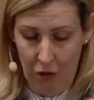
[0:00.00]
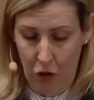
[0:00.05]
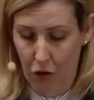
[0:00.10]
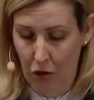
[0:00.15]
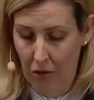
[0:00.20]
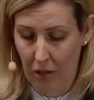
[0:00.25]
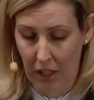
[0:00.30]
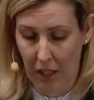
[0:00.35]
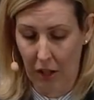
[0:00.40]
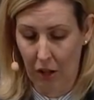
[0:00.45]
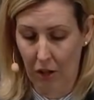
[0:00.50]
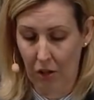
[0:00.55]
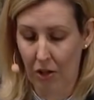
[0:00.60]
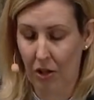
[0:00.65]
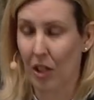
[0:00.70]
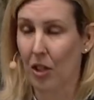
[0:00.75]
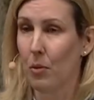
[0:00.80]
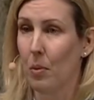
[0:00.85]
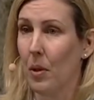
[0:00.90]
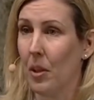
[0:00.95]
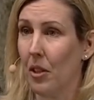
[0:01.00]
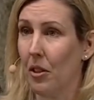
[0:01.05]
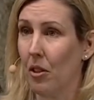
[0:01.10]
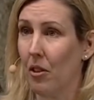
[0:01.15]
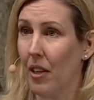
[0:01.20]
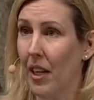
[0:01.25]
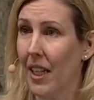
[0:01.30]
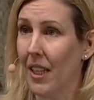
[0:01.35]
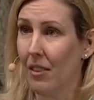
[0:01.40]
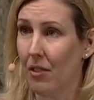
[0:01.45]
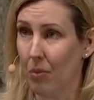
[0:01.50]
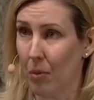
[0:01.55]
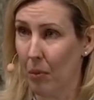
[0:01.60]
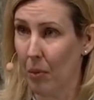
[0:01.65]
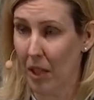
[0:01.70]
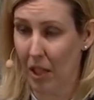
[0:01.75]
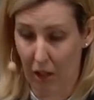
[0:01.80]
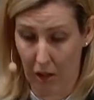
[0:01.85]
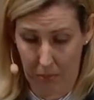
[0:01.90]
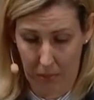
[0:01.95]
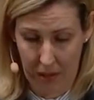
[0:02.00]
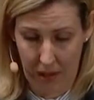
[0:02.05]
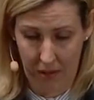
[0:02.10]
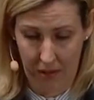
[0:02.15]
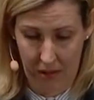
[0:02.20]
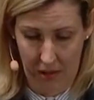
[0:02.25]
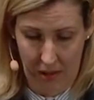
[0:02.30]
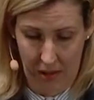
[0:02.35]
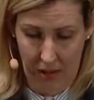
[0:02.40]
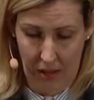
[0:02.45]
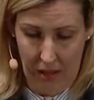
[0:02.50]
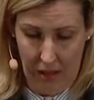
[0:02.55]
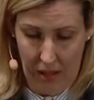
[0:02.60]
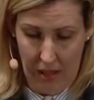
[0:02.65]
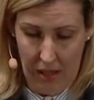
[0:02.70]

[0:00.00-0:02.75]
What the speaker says: Sure, the acoustics weren't great when we opened,